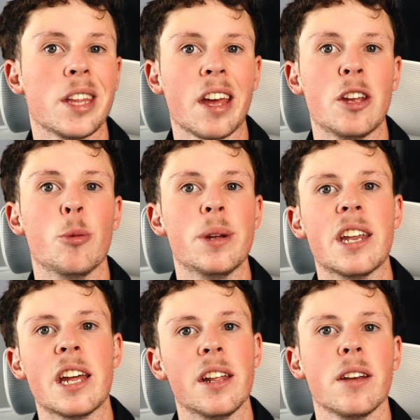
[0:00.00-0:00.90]
that you'll be
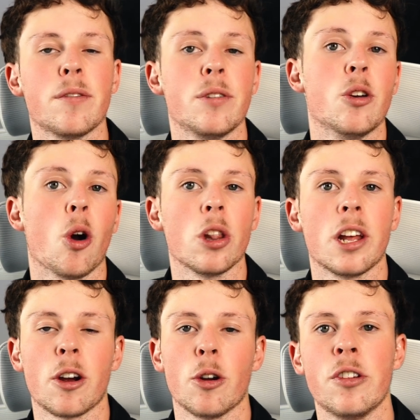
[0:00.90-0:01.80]
needing for your
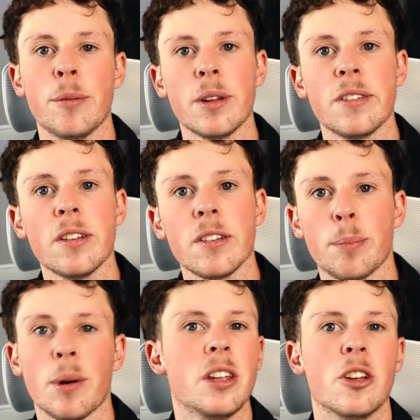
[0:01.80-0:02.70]
online coaching business,
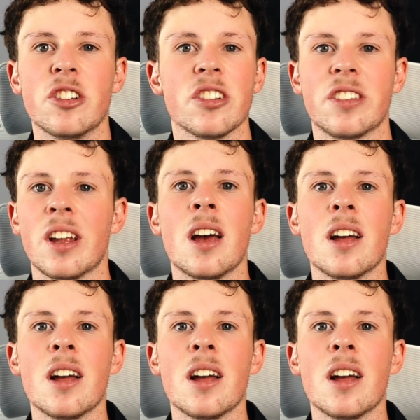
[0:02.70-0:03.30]
but you're just